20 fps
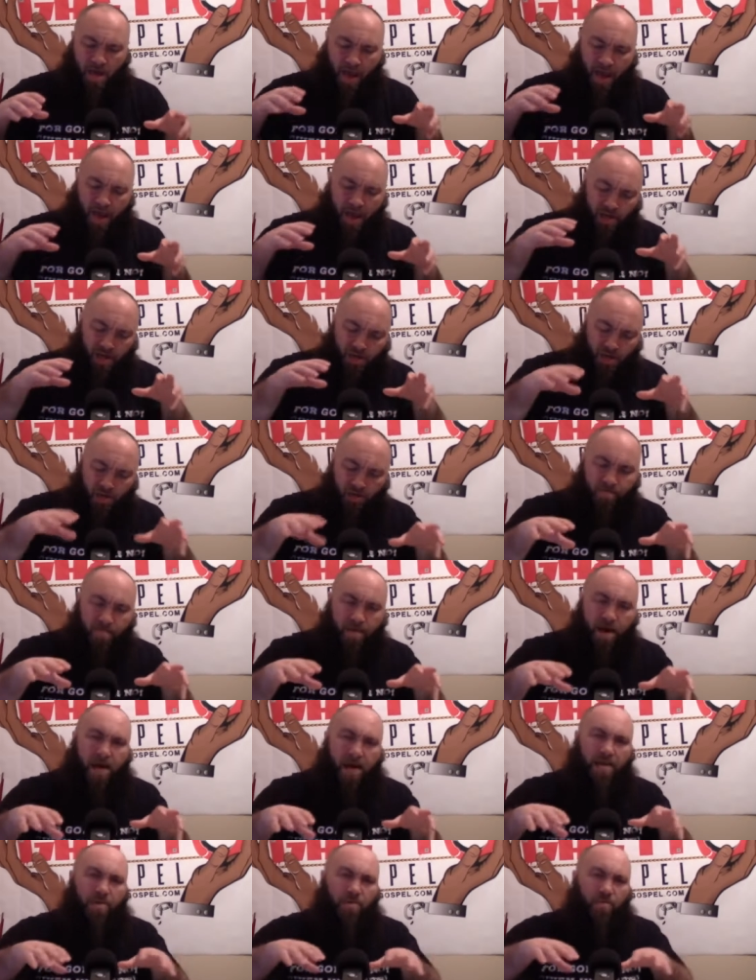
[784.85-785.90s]
Asia
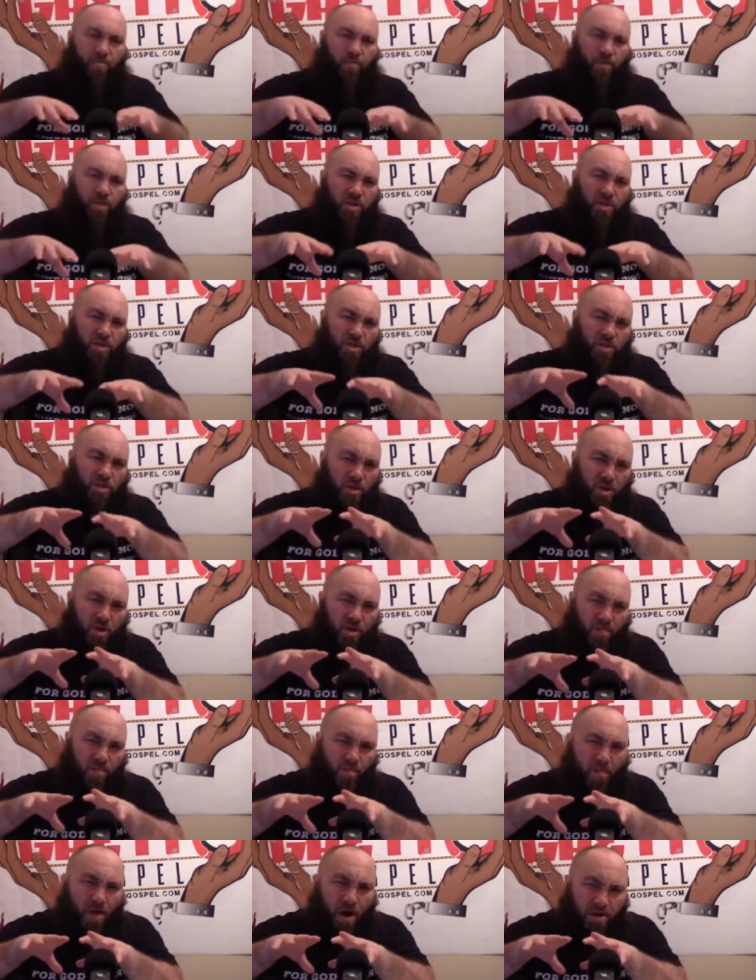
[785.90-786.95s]
Minor, which is
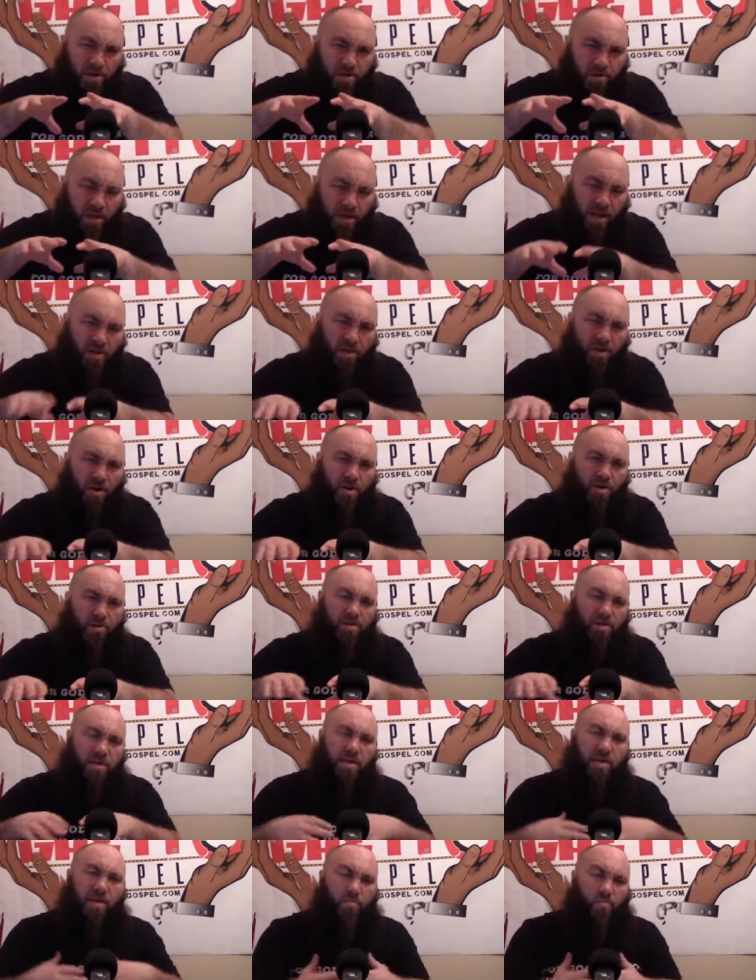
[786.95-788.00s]
modern day
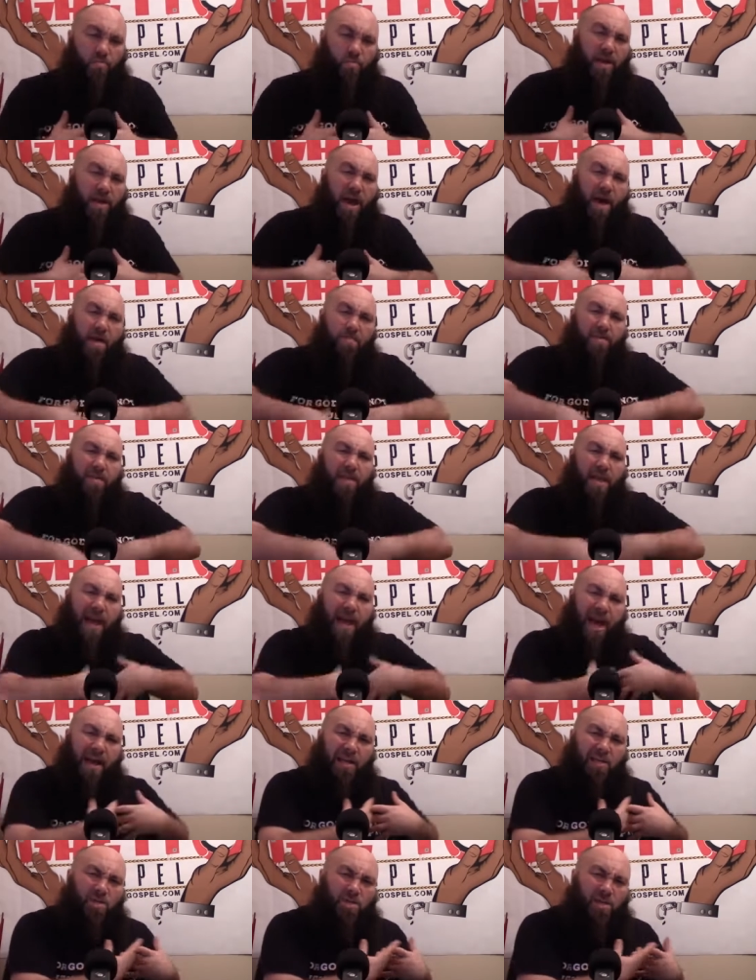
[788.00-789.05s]
Turkey. And we happen to
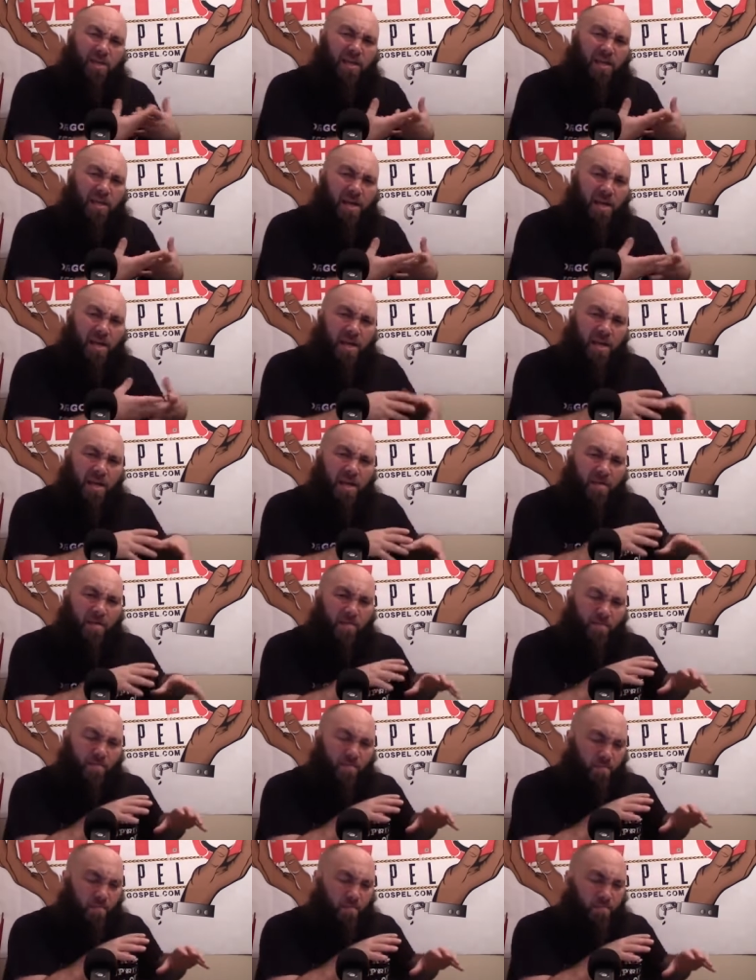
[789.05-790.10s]
actually
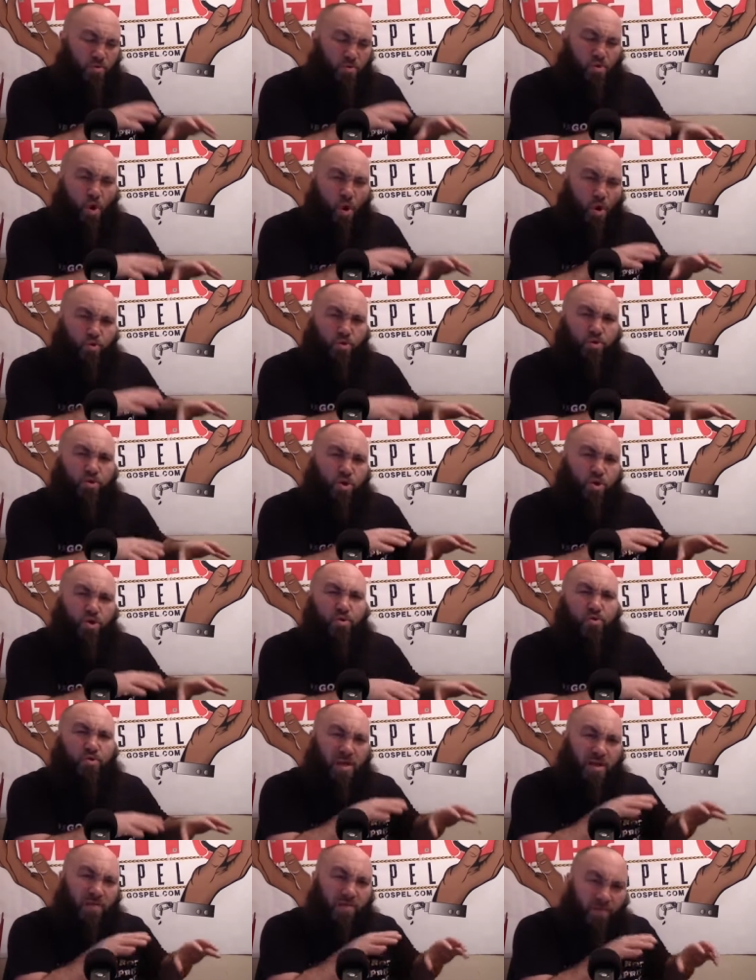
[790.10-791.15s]
go to
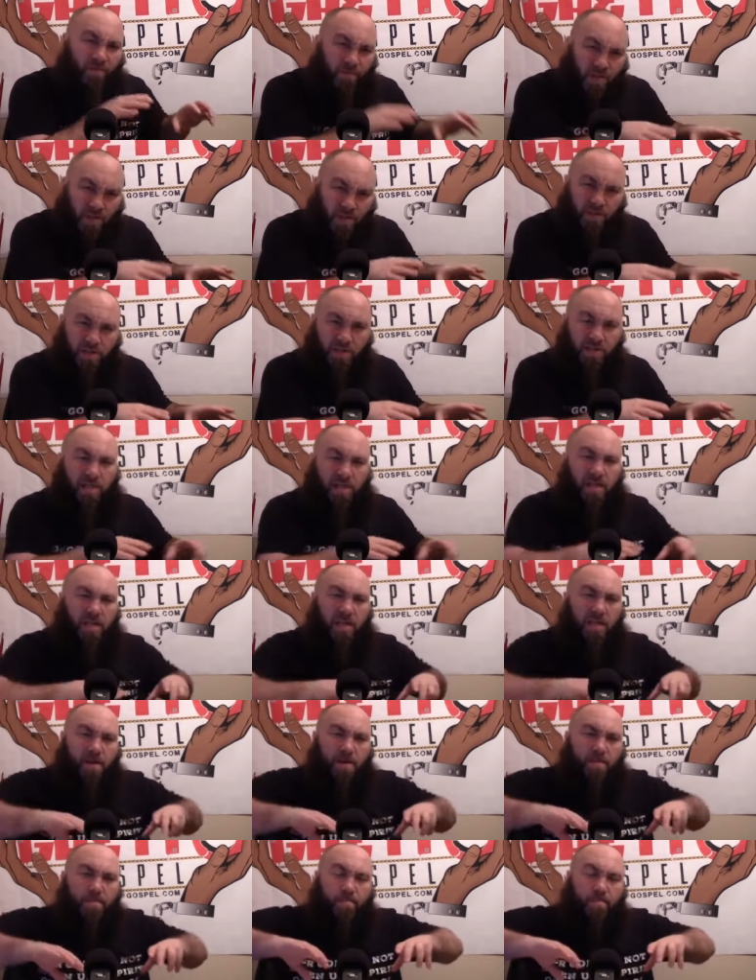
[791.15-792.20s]
Turkey
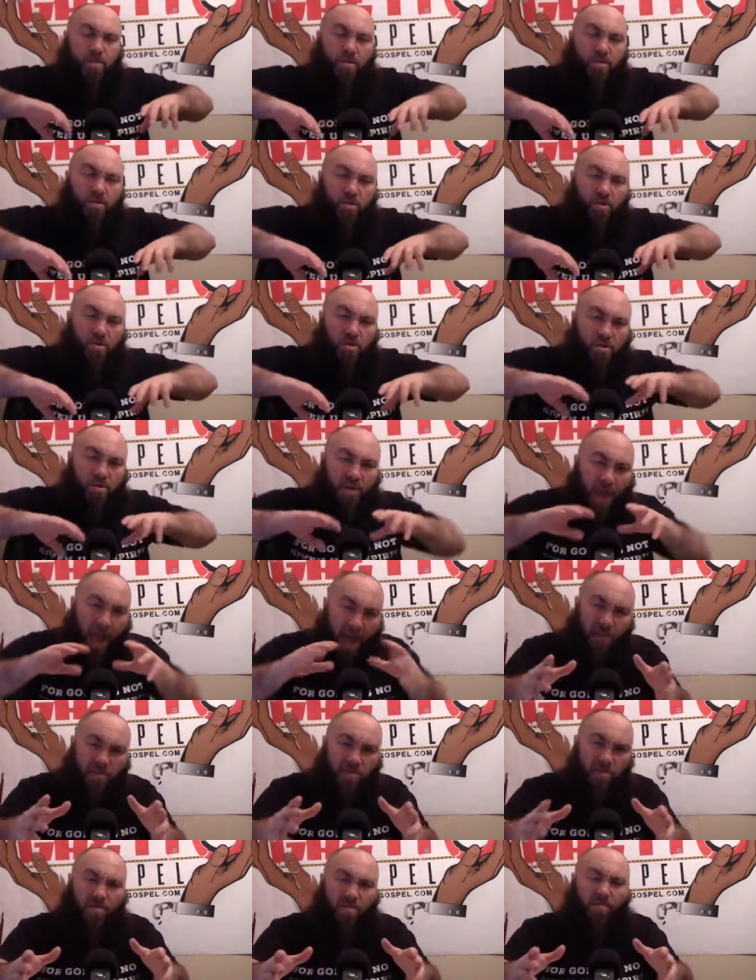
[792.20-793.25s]
physically to
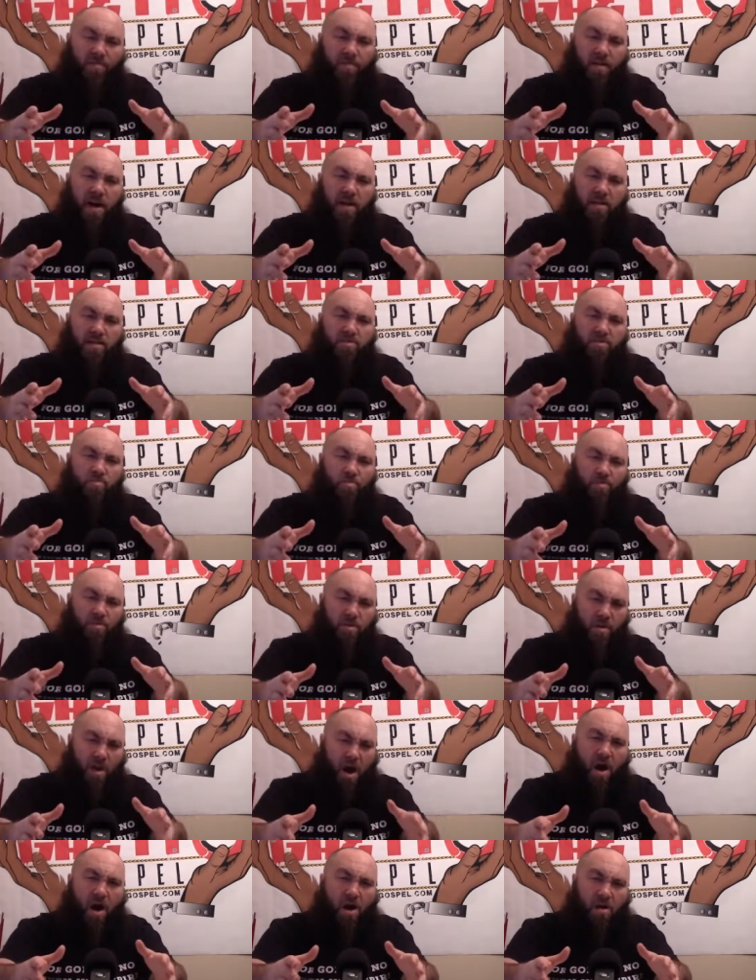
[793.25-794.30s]
testify to
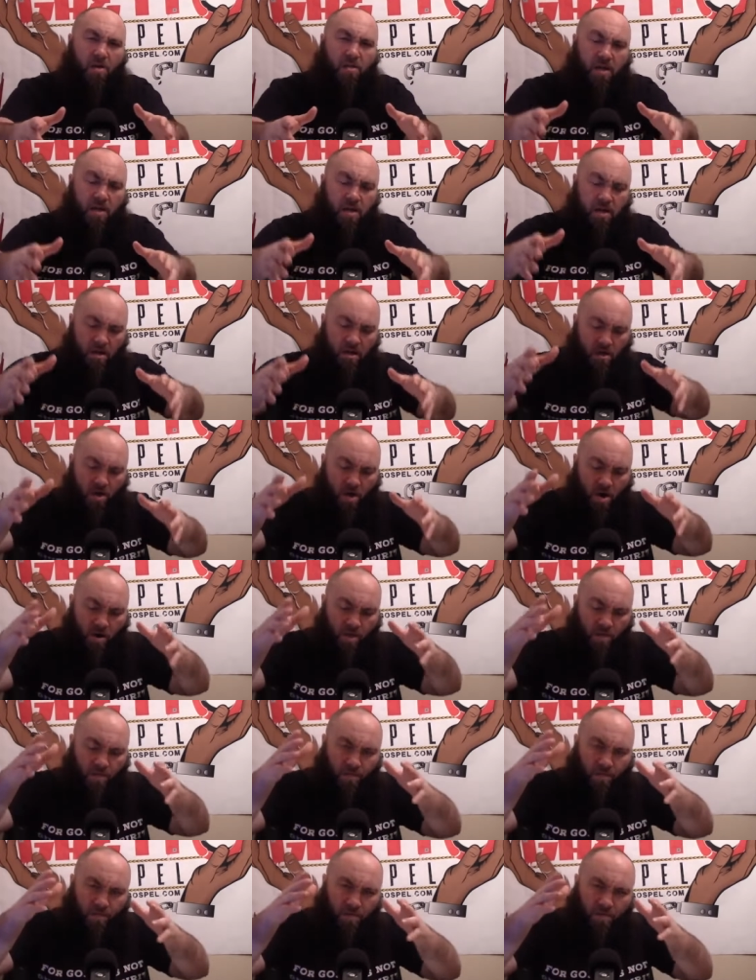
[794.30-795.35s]
y'all
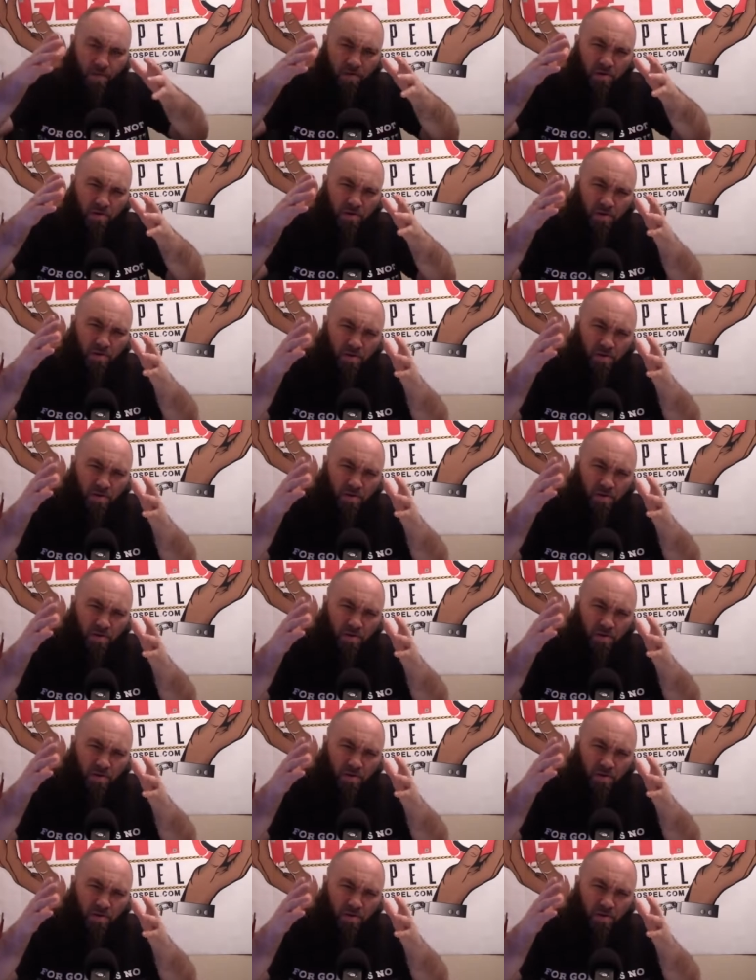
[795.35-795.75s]
of the